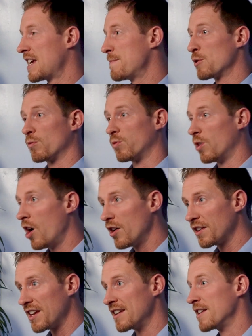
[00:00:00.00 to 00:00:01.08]
Keep your
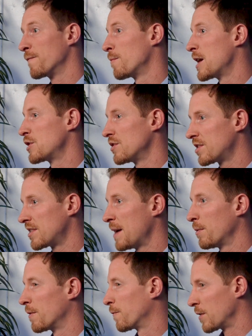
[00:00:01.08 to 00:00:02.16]
login information
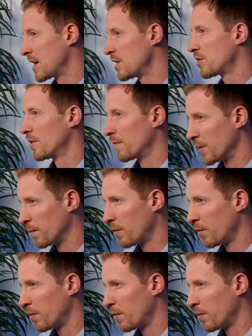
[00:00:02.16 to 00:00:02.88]
separate for each of their